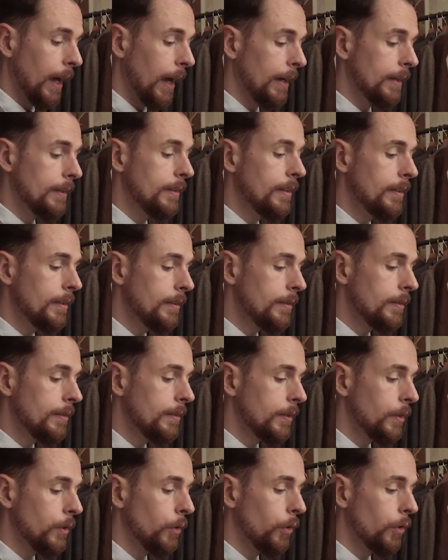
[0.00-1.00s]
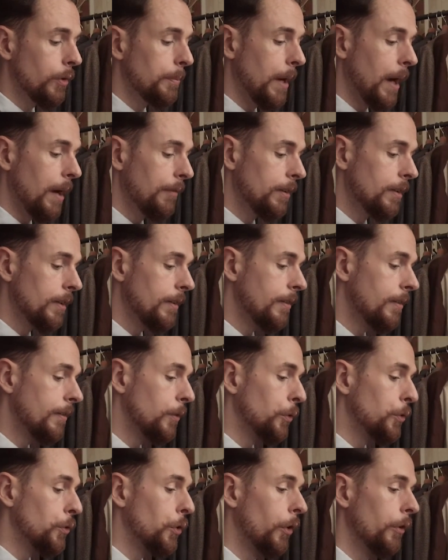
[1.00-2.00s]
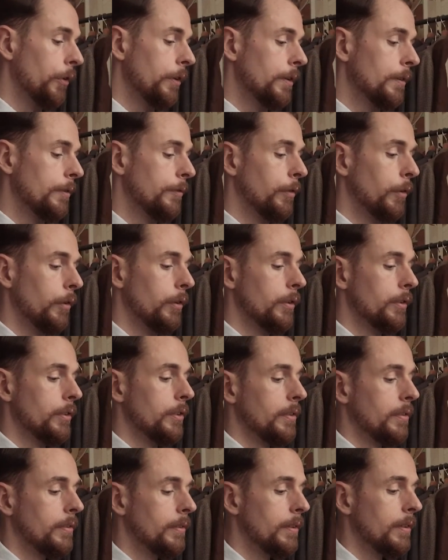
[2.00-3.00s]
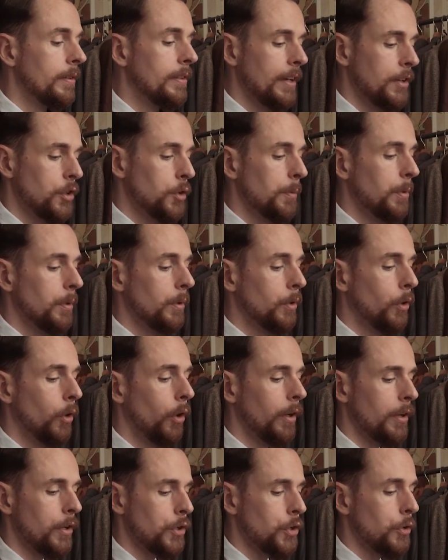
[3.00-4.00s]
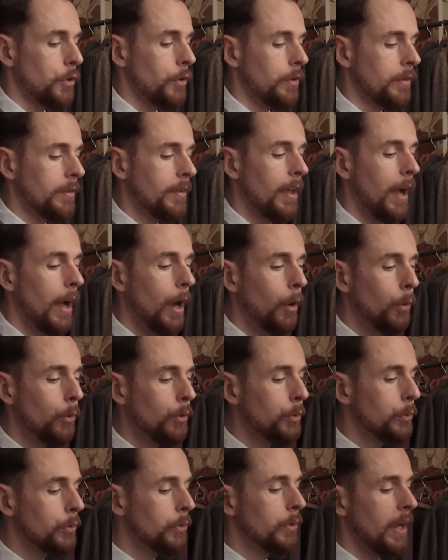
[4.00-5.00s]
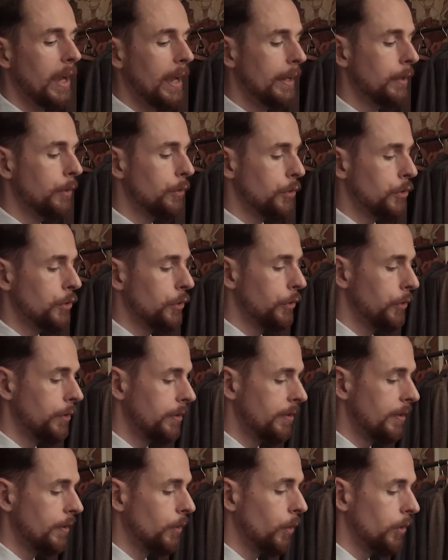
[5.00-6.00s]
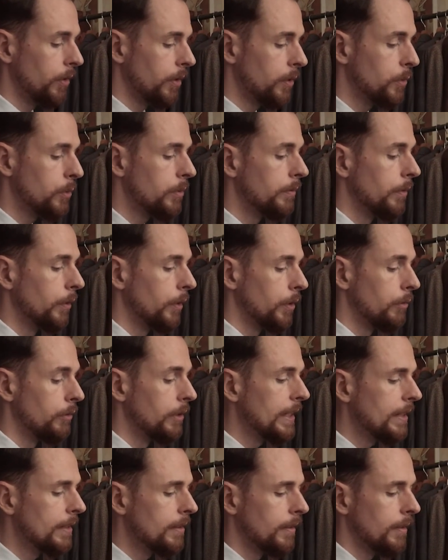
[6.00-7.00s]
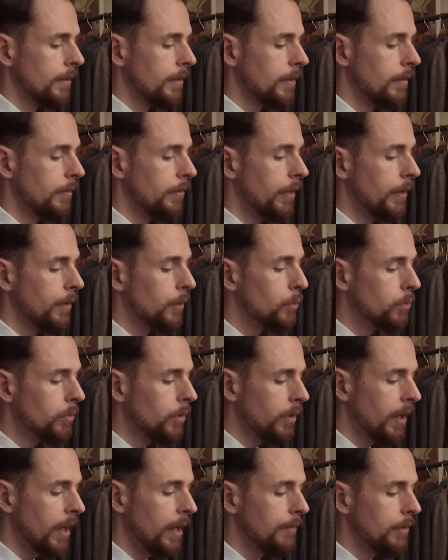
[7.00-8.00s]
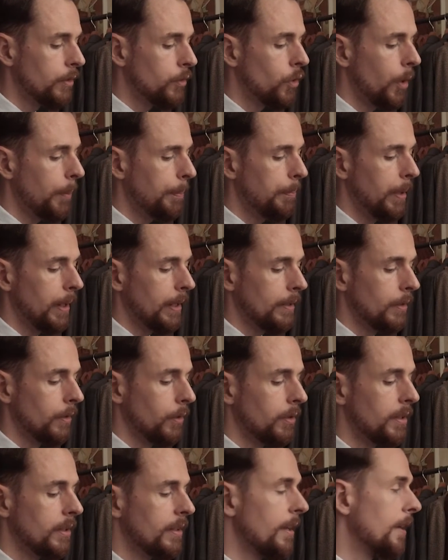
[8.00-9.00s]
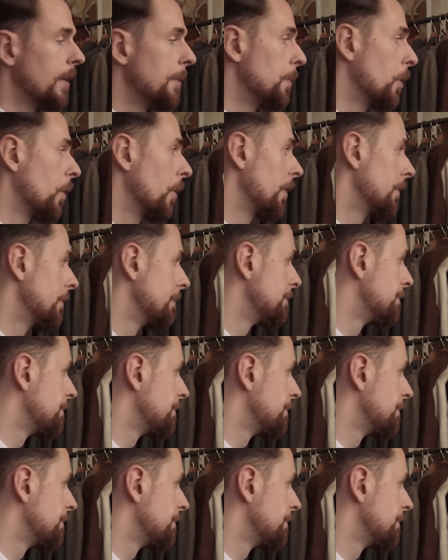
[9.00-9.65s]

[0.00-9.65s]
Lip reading: I did your marvelous tutorial for detachable collar shirts. How do you hang your shirts in order to avoid wrinkles if they do not have a top button on it anymore?